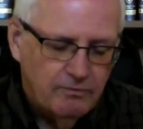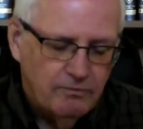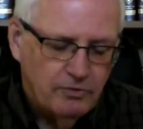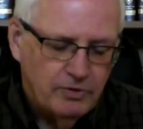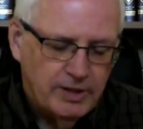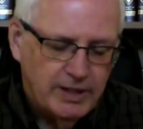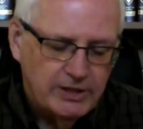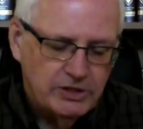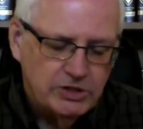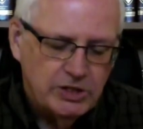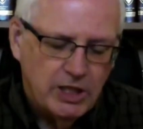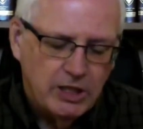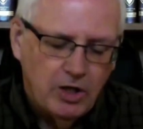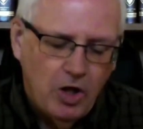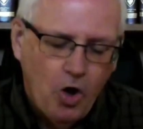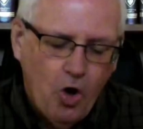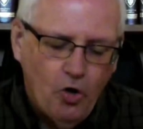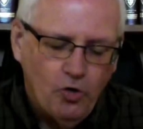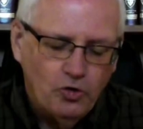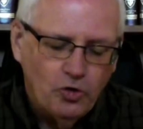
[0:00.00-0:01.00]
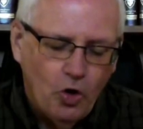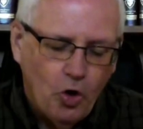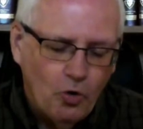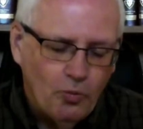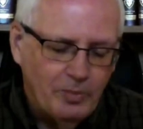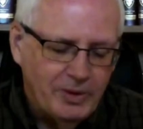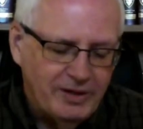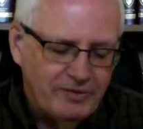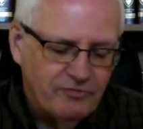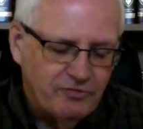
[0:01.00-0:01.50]
for they shall all know
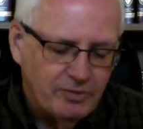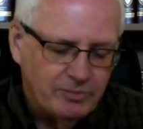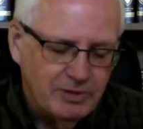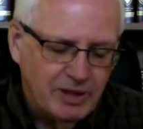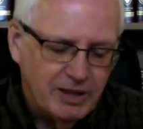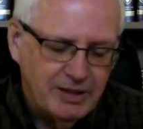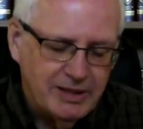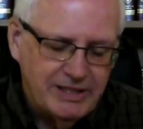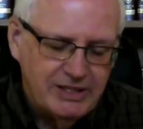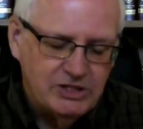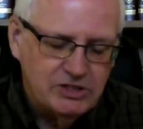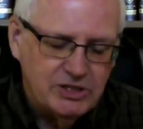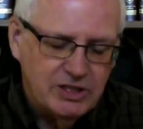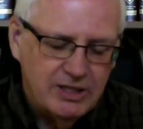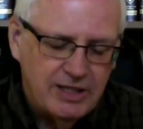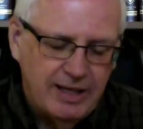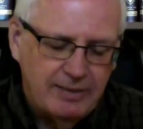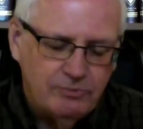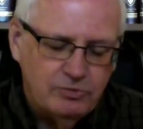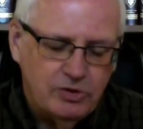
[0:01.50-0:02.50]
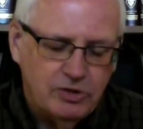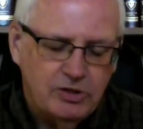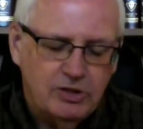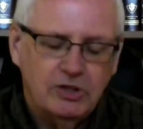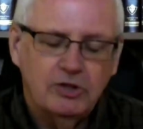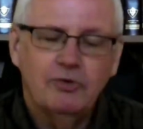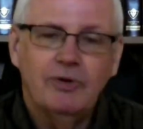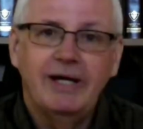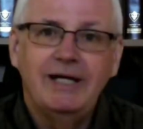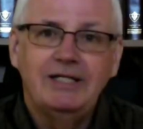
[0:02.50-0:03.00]
me, from the least of them to the
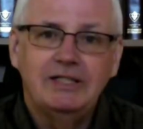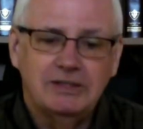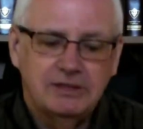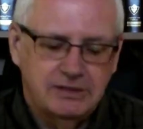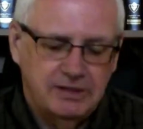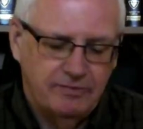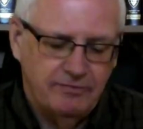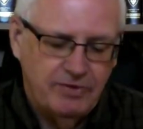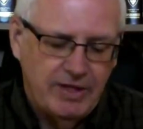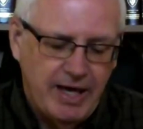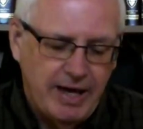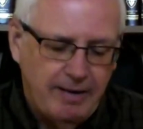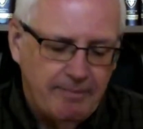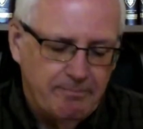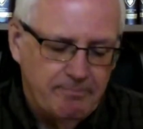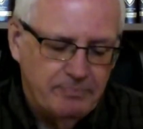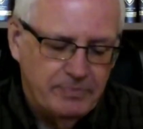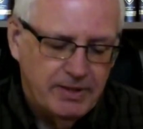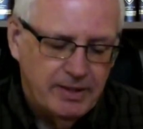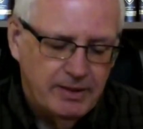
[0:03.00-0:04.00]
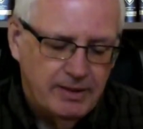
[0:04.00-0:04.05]
greatest of them,